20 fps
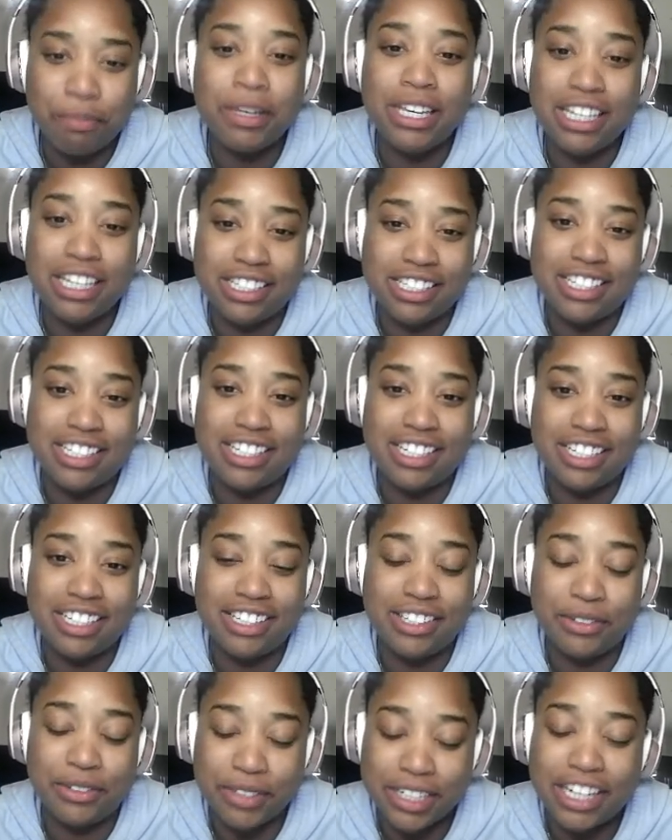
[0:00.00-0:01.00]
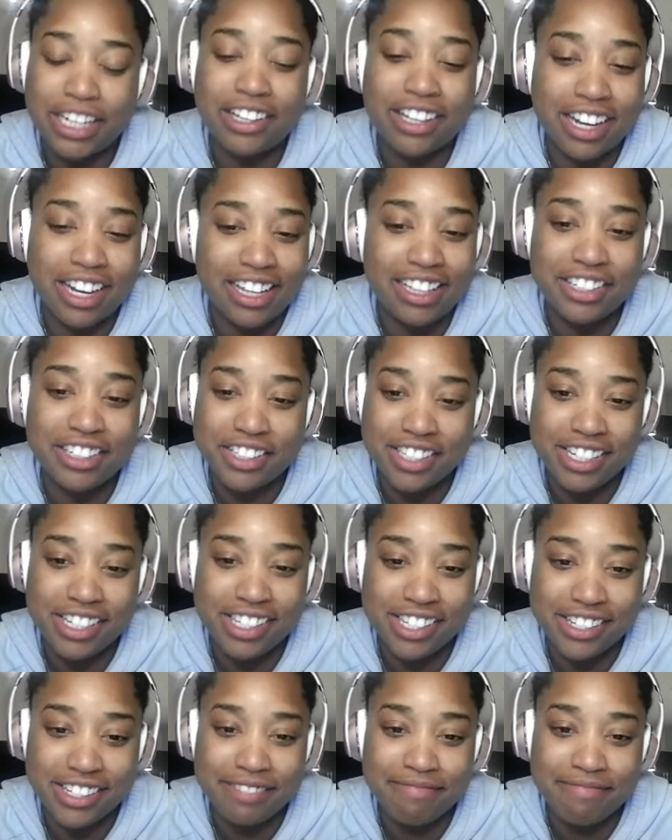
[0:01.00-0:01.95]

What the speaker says: beat North Carolina this season.